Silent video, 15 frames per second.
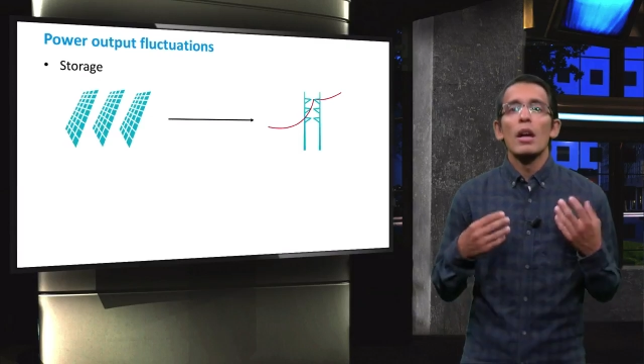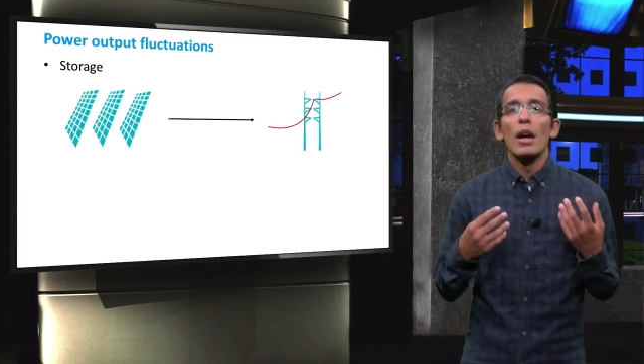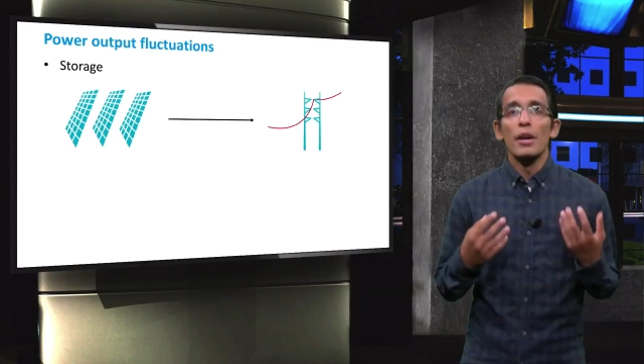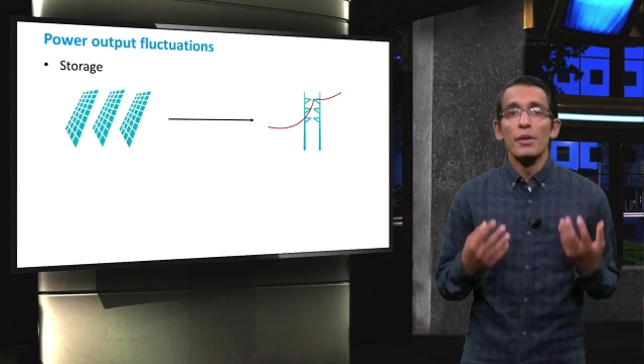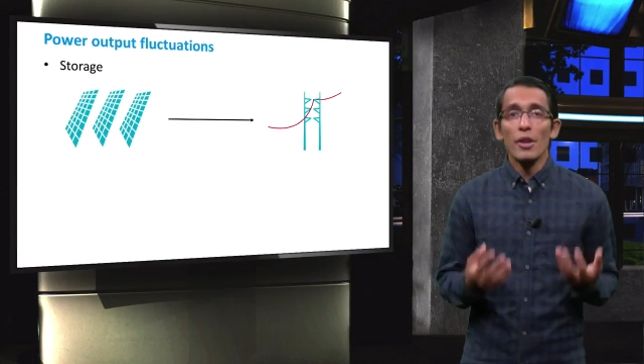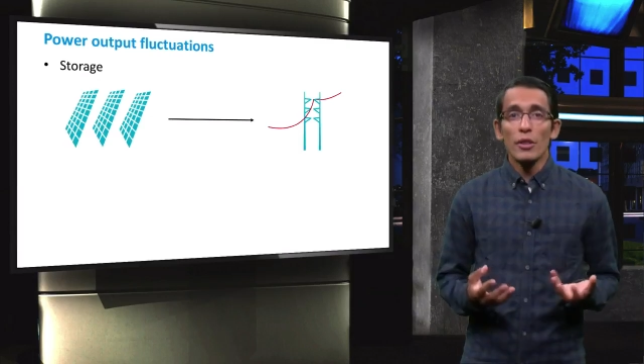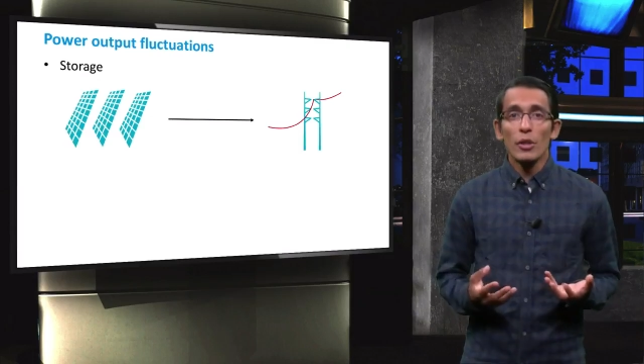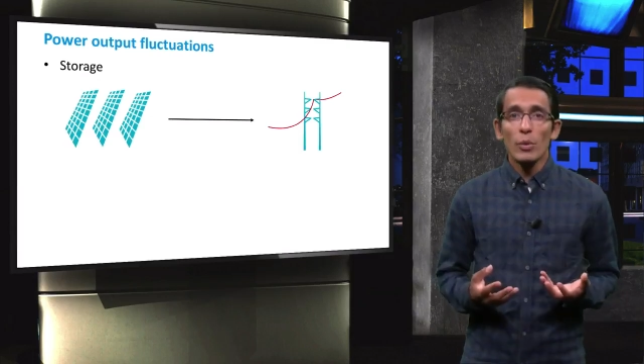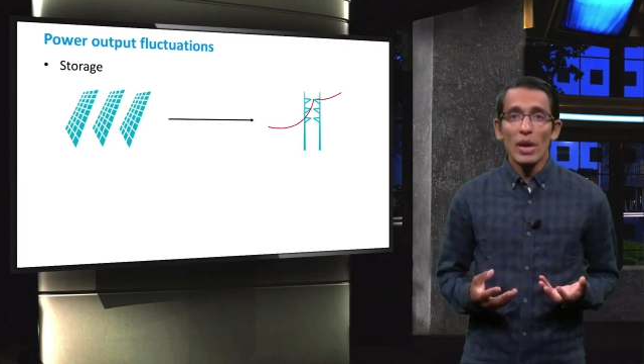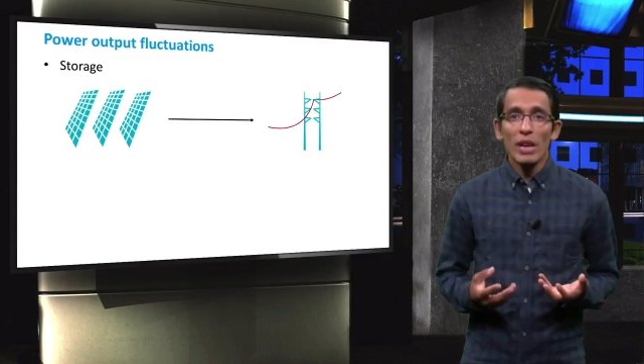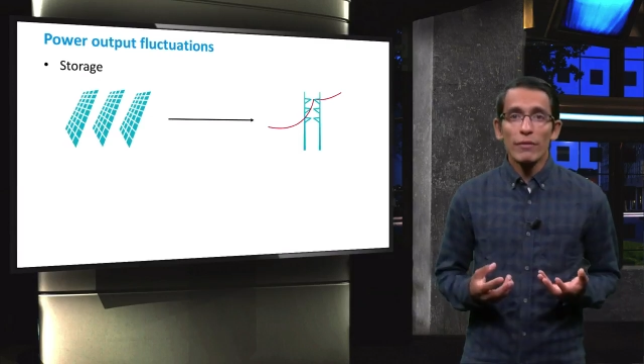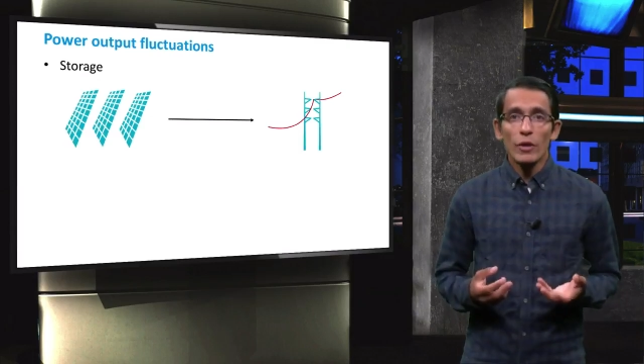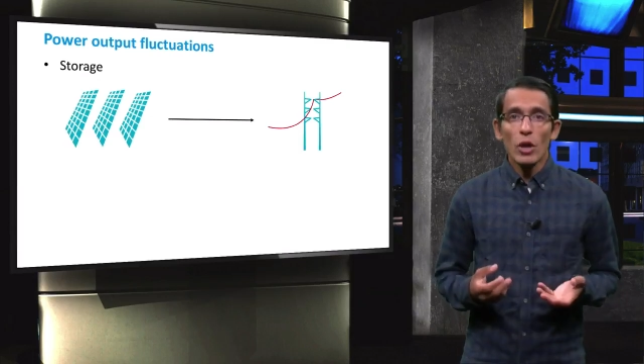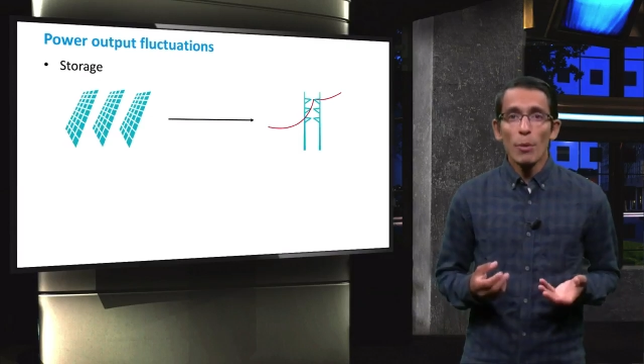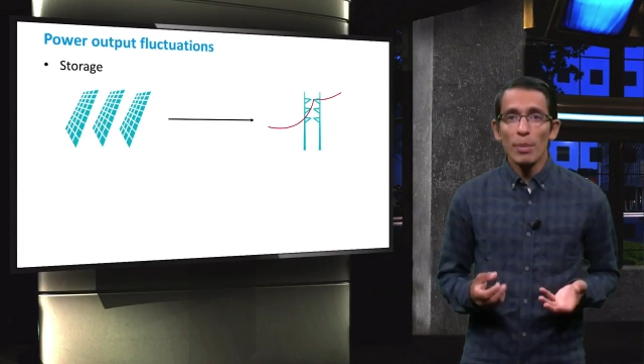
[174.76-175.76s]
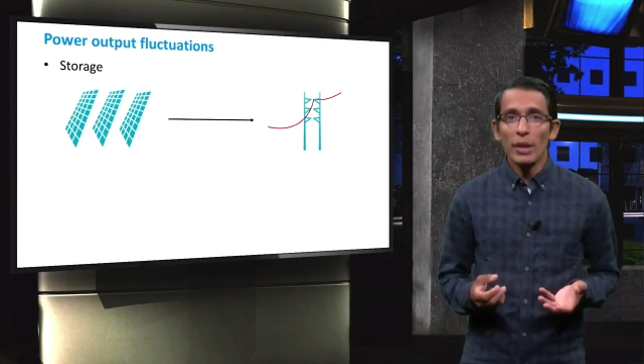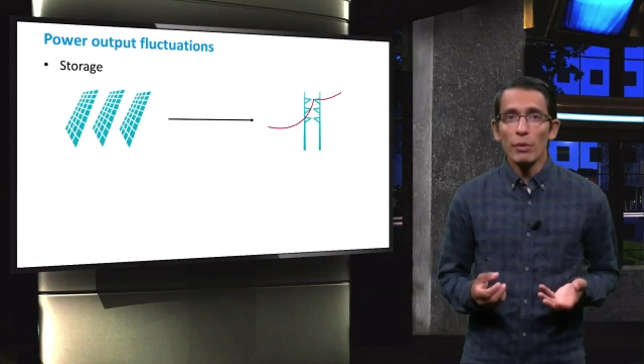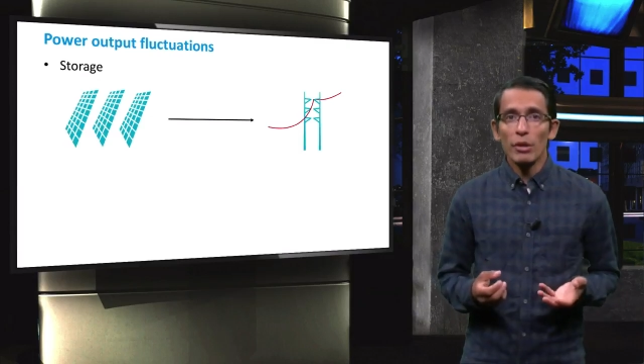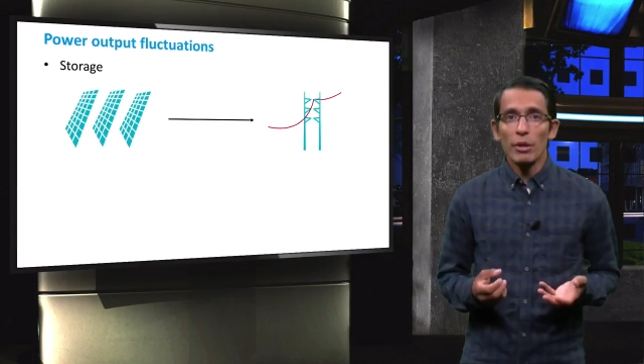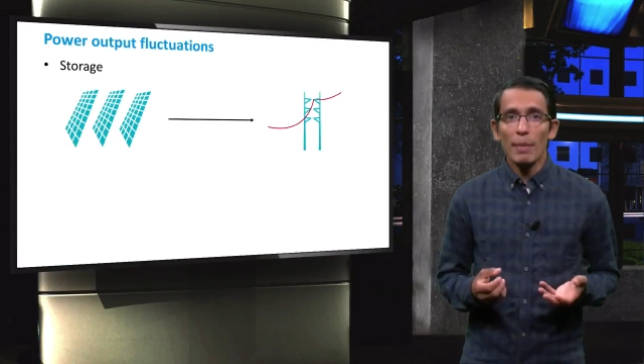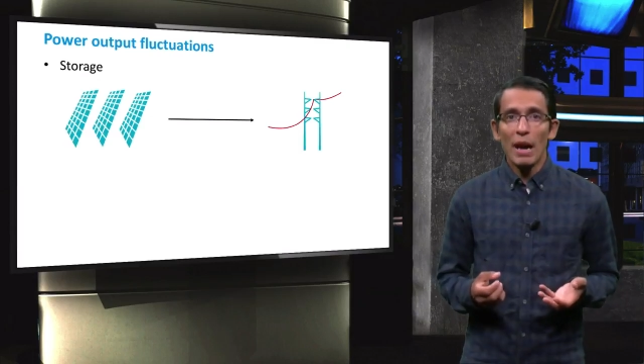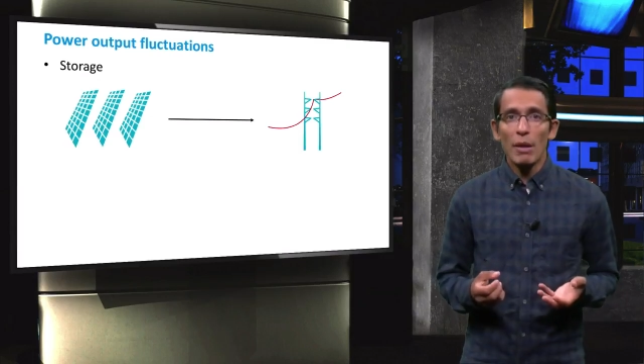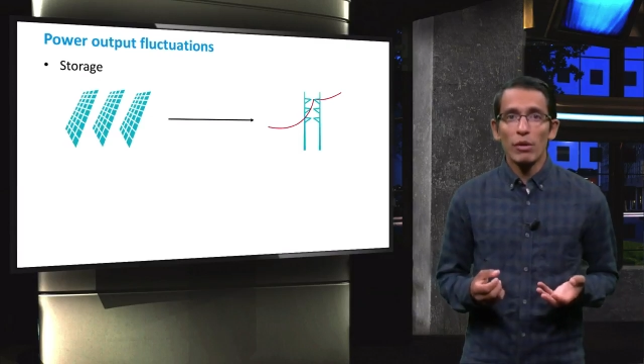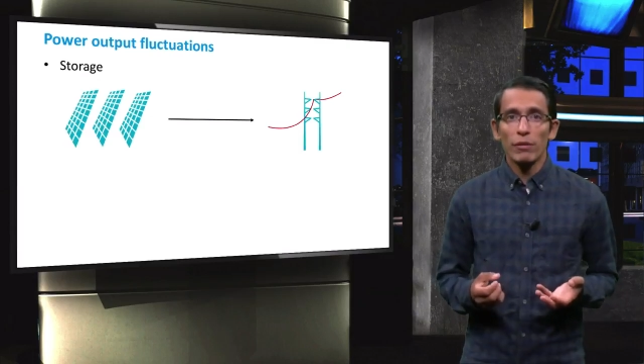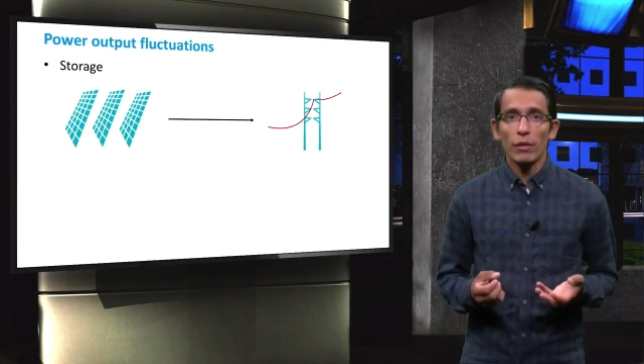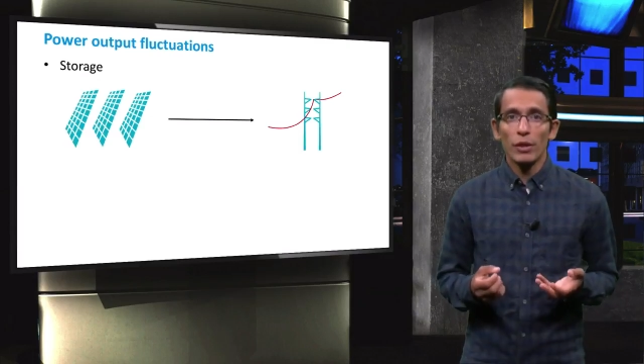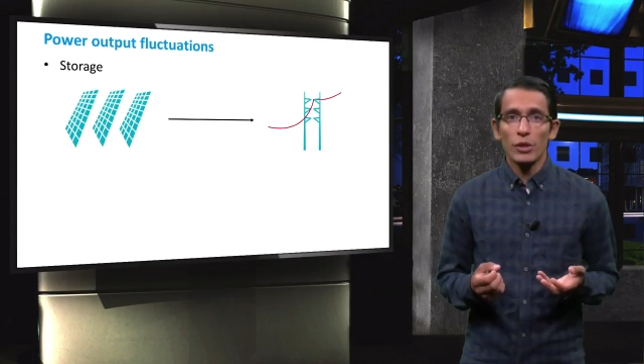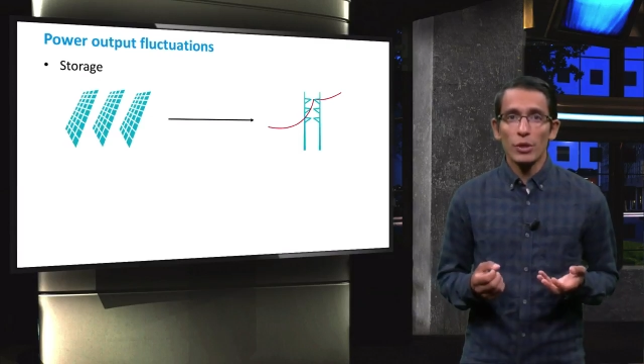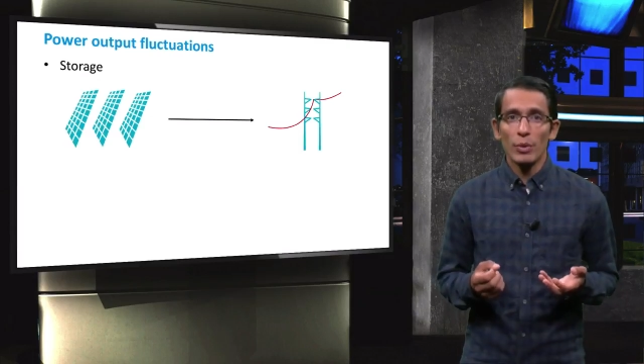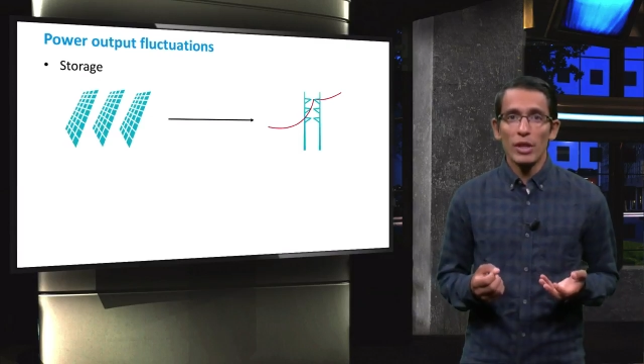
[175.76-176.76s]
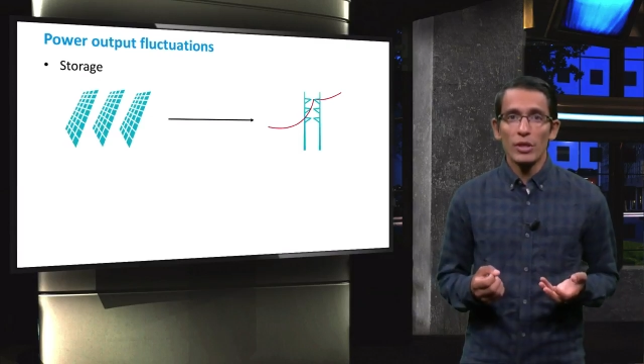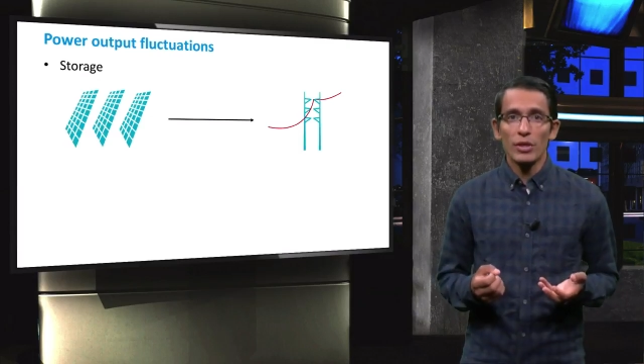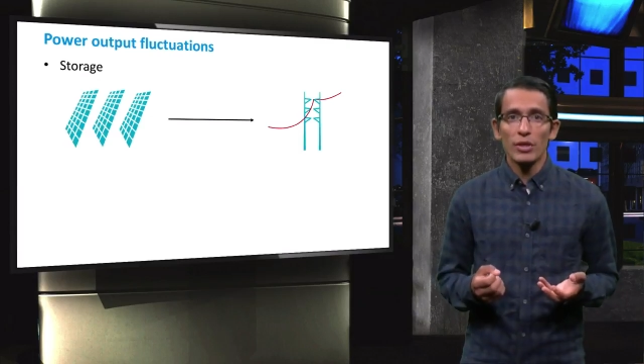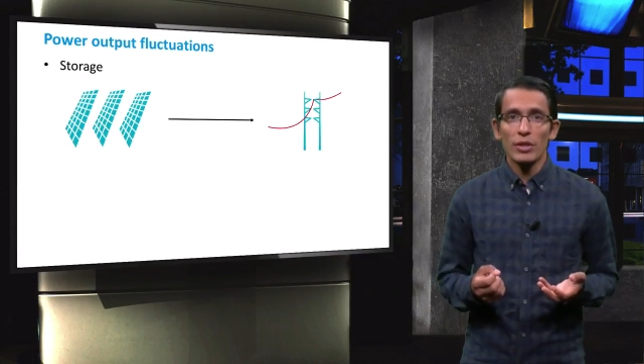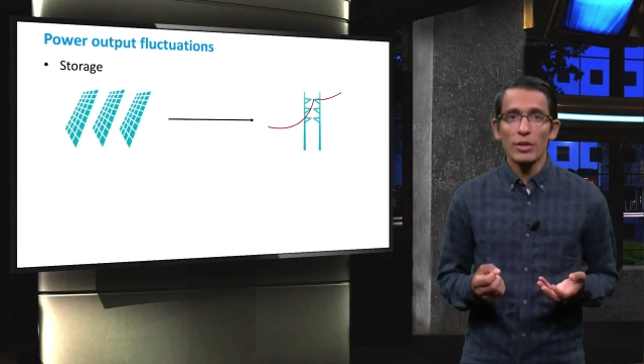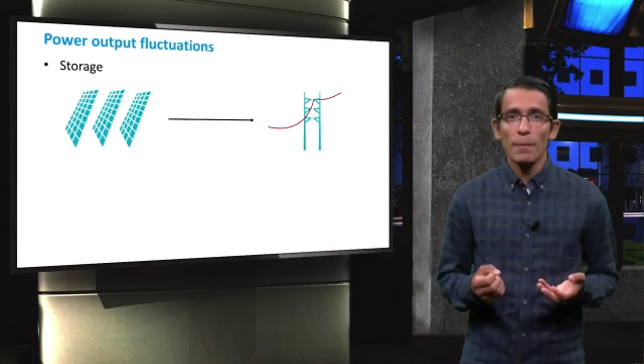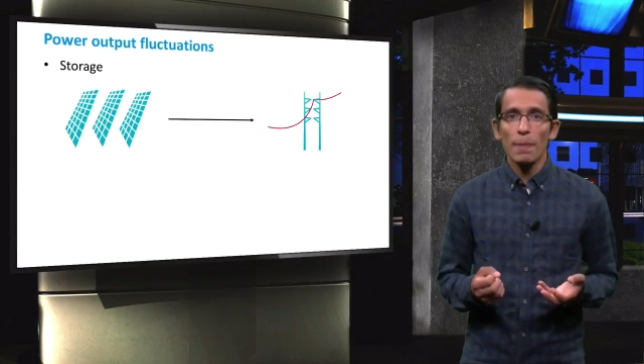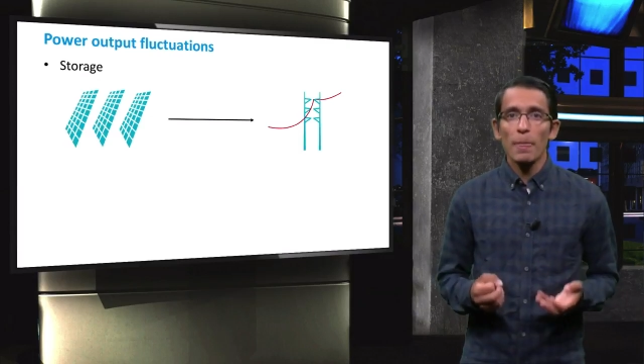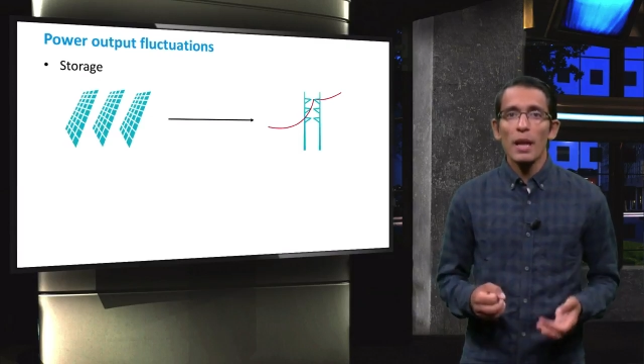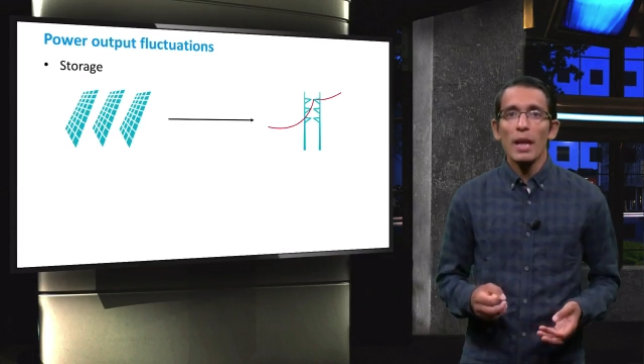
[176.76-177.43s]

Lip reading: Another way of coping with power fluctuations